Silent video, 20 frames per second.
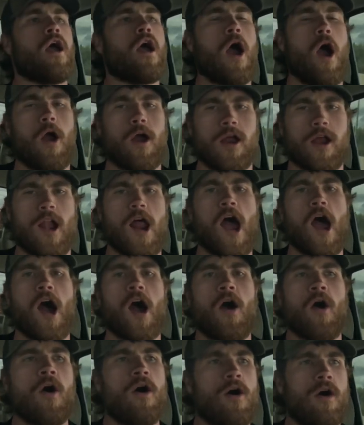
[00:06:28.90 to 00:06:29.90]
How are you
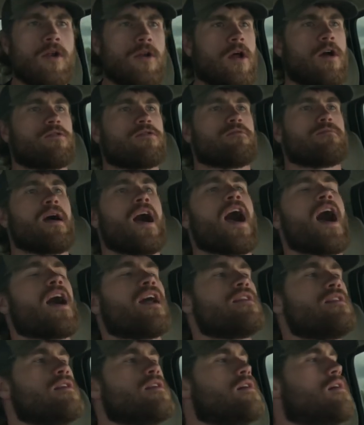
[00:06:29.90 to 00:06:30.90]
now? Not so
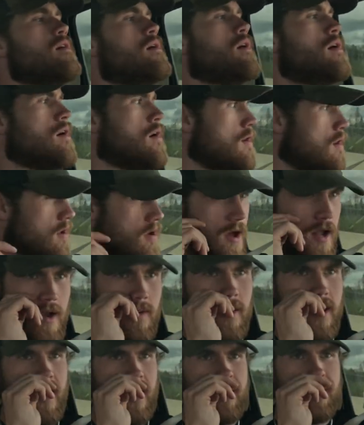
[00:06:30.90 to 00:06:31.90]
bad.
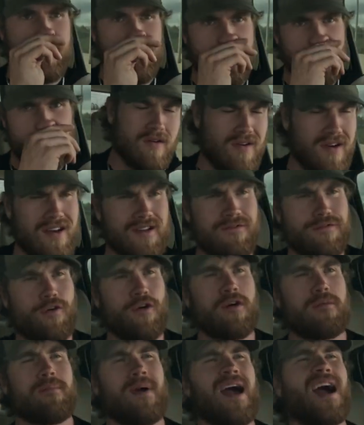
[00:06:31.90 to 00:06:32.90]
Anyway, we're in
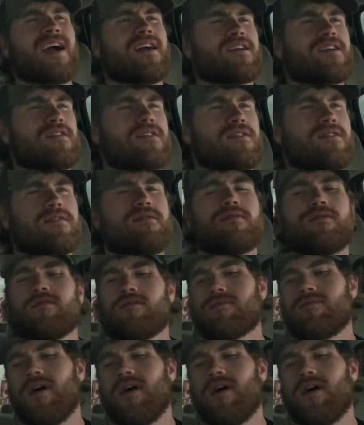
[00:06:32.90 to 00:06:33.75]
Fort Mac. We're